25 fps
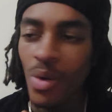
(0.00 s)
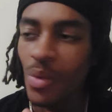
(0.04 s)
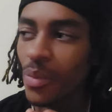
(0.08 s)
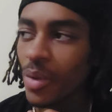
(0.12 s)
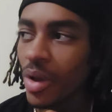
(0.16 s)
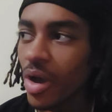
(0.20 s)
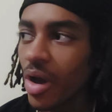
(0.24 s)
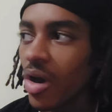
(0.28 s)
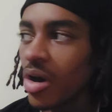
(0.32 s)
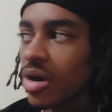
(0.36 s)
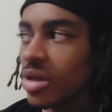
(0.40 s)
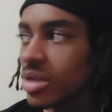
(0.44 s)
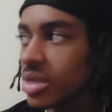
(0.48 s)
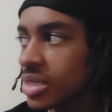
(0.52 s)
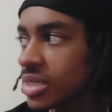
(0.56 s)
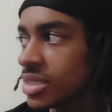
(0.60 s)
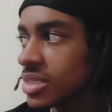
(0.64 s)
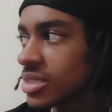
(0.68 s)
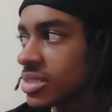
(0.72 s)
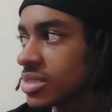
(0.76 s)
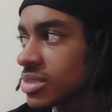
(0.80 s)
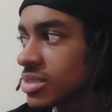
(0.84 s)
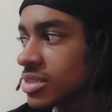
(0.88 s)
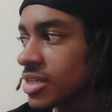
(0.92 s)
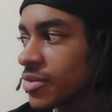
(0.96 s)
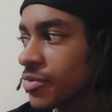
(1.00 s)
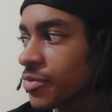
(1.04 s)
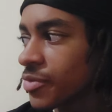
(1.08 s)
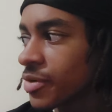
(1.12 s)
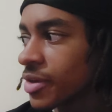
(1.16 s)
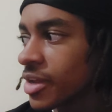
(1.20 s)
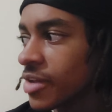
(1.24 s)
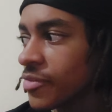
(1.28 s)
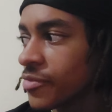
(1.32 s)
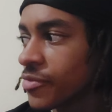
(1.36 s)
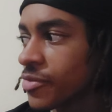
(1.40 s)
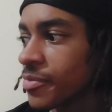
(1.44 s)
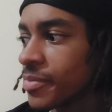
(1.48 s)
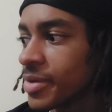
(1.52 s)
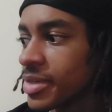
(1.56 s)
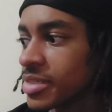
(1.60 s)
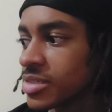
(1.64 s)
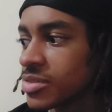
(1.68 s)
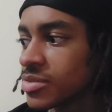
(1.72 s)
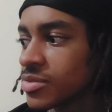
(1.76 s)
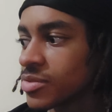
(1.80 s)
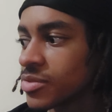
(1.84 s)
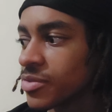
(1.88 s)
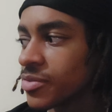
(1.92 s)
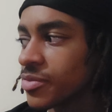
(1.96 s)
with all these different
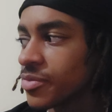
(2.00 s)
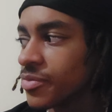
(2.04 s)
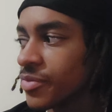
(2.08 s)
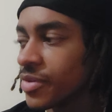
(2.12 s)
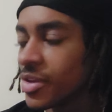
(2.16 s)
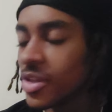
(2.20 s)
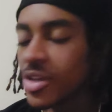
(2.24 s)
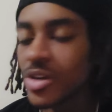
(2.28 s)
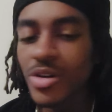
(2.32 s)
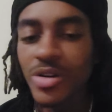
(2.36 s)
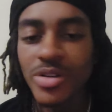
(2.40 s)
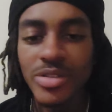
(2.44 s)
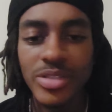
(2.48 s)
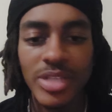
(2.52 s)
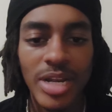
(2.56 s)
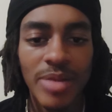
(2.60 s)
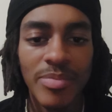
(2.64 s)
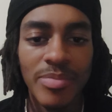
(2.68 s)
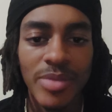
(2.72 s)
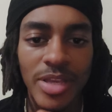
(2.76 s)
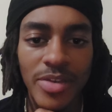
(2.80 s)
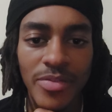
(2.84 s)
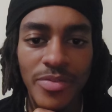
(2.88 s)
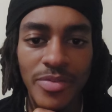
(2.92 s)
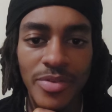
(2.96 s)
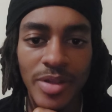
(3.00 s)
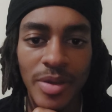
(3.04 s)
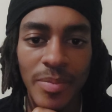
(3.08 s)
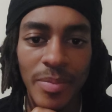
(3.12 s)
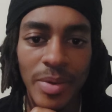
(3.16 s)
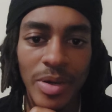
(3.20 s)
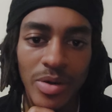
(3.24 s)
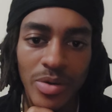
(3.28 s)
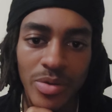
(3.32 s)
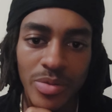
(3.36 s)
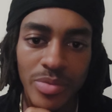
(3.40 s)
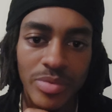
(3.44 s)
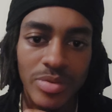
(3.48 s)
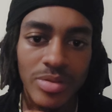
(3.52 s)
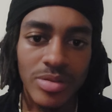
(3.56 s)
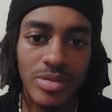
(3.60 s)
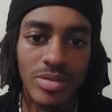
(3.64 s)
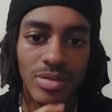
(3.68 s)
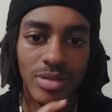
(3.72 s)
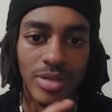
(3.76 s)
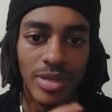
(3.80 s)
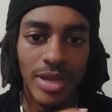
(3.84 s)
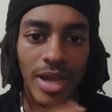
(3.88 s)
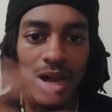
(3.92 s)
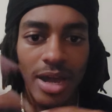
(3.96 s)
informational videos that I'm giving about
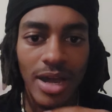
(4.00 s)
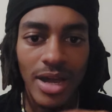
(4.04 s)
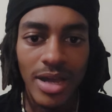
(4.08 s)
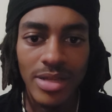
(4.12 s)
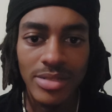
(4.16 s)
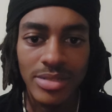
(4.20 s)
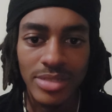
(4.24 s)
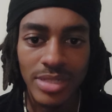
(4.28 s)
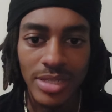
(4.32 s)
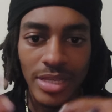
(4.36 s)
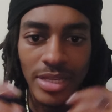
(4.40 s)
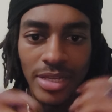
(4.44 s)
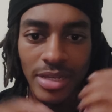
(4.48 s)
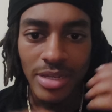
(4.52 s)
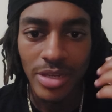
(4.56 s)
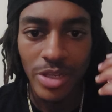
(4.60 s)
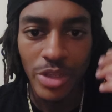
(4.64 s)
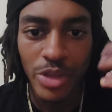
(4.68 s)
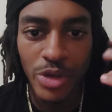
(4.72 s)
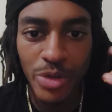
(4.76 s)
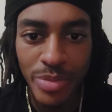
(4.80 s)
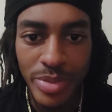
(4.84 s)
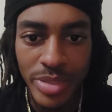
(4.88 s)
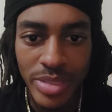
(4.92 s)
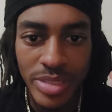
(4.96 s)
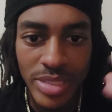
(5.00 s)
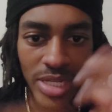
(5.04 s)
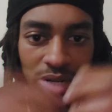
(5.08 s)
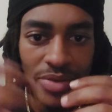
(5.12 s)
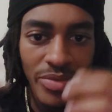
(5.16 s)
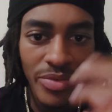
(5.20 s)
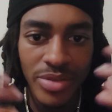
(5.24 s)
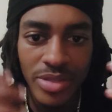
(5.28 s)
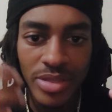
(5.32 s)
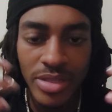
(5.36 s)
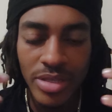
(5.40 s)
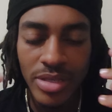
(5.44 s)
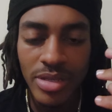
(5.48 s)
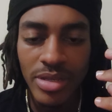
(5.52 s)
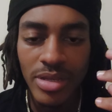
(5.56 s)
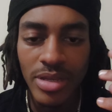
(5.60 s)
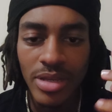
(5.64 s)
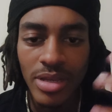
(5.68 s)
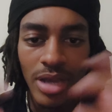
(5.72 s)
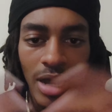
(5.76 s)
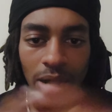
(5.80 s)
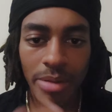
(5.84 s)
gods and humans and everything,